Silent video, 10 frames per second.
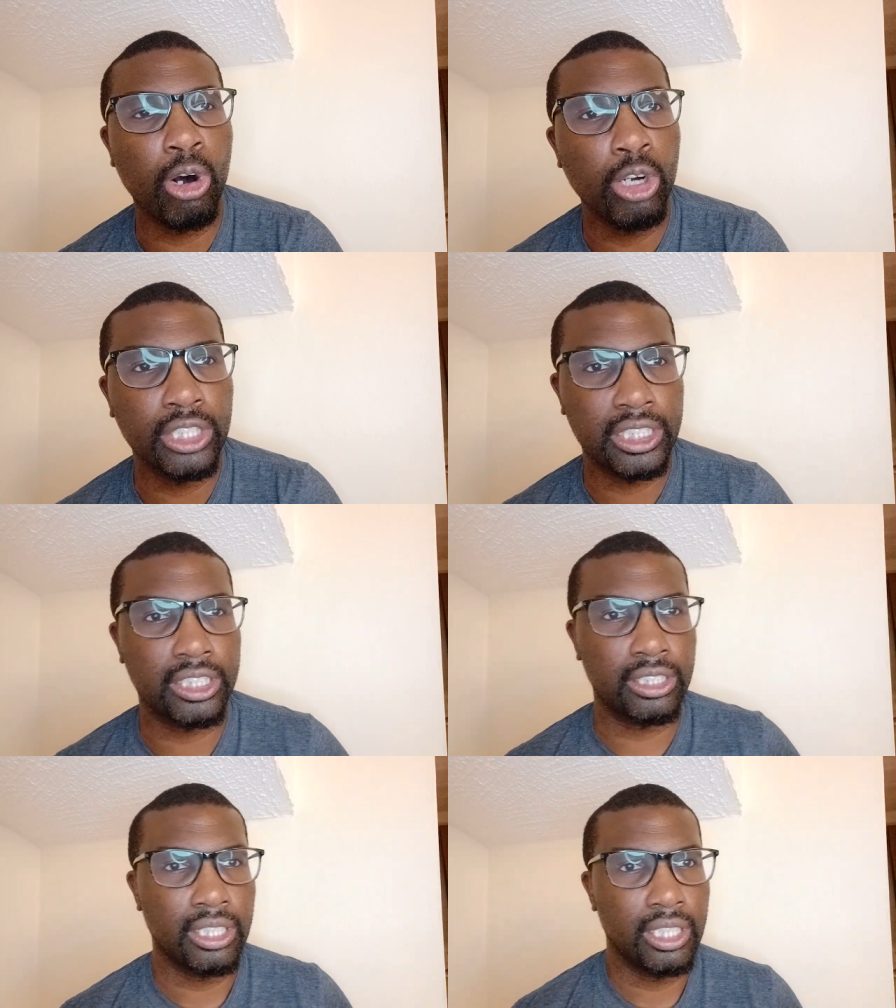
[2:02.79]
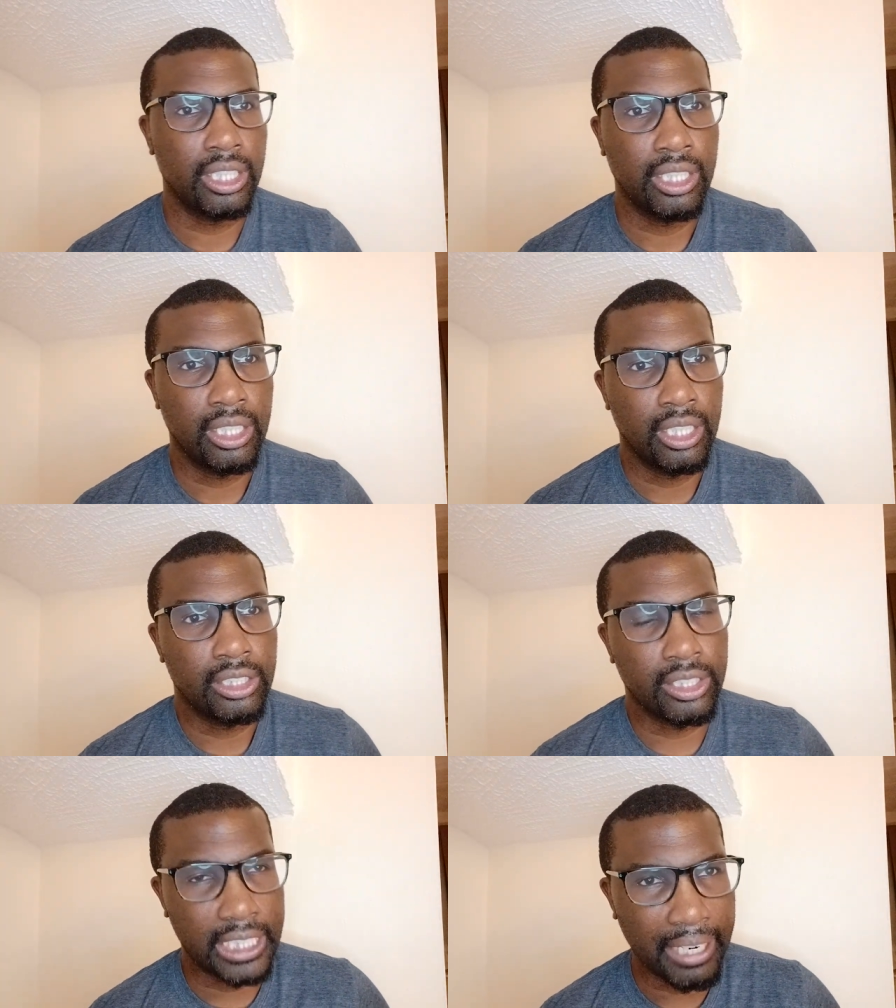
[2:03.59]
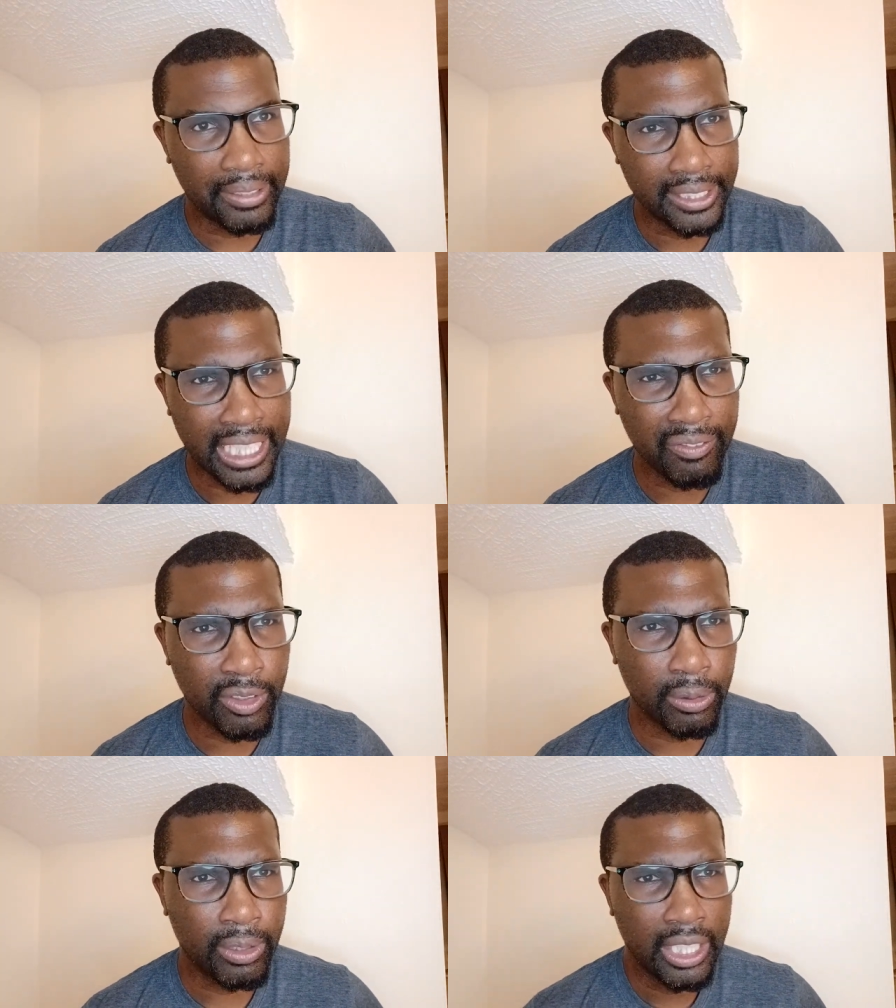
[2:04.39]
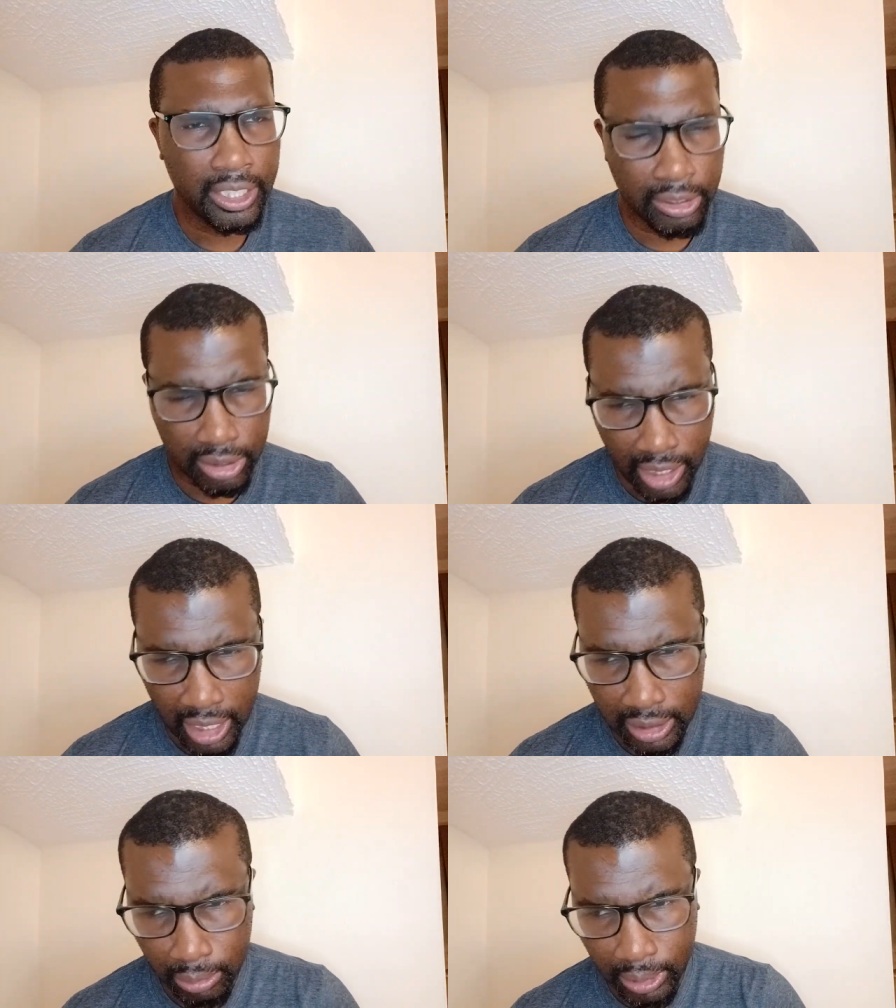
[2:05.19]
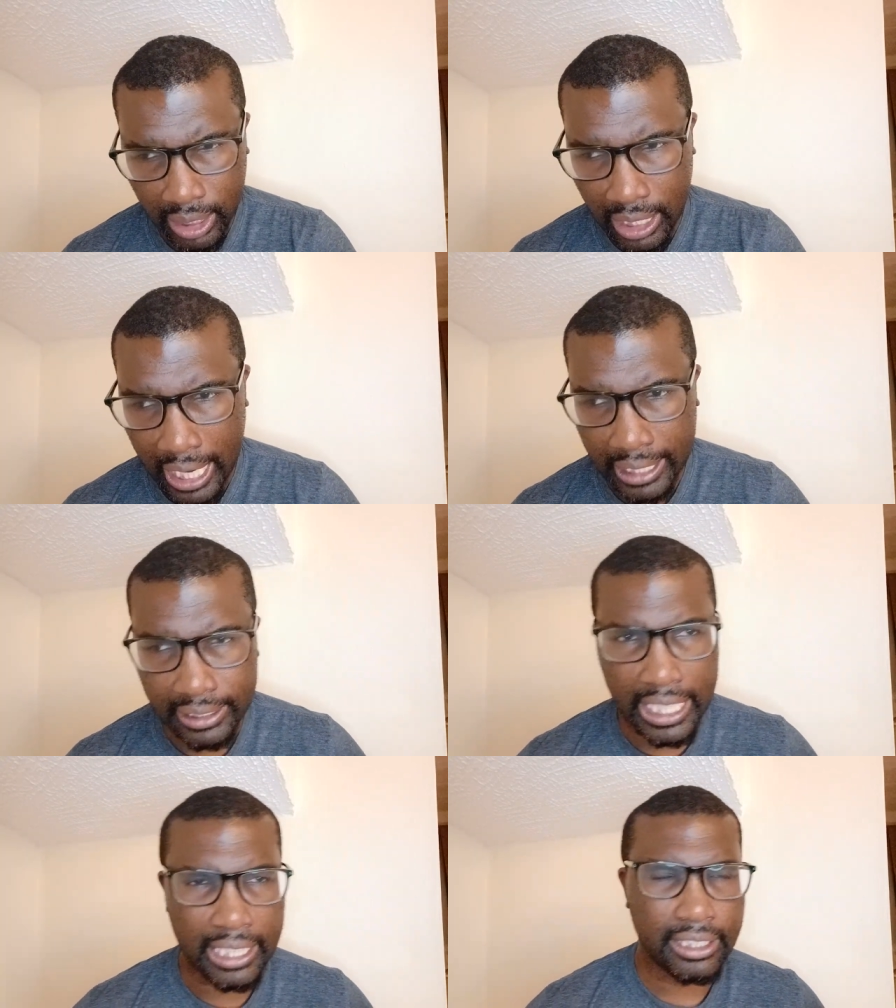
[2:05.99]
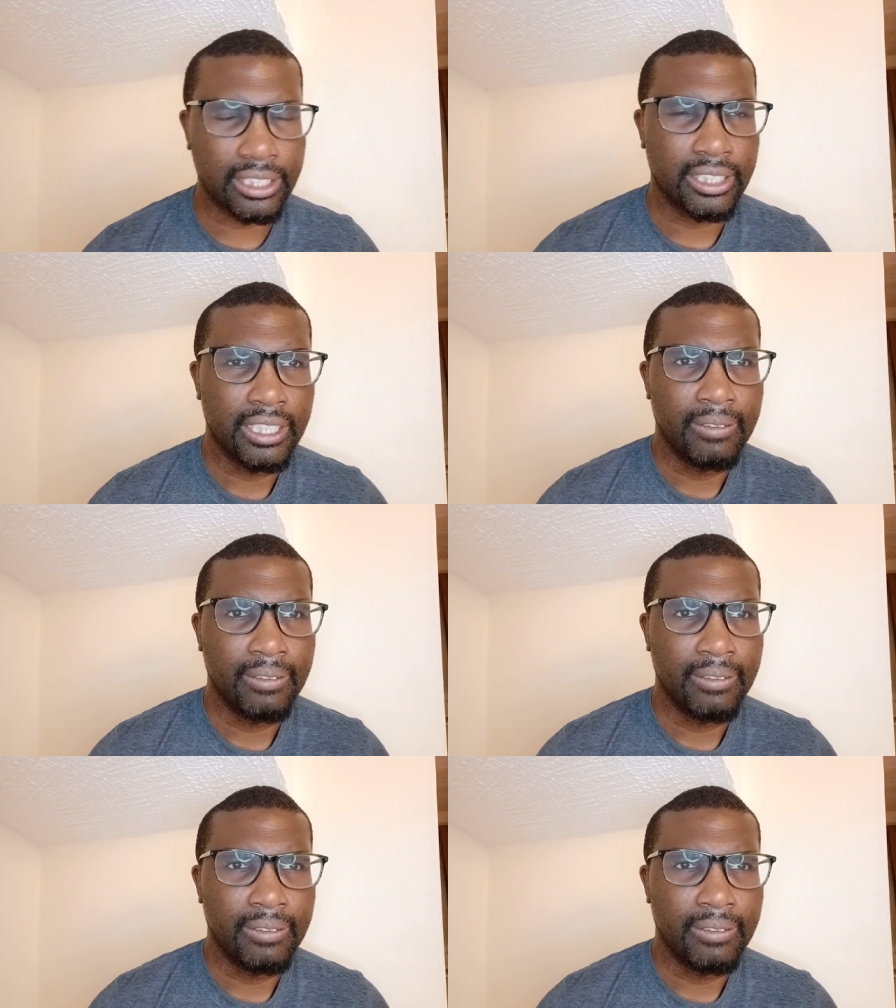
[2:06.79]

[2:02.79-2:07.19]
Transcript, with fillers: honest to Gary Neville, you start to realise that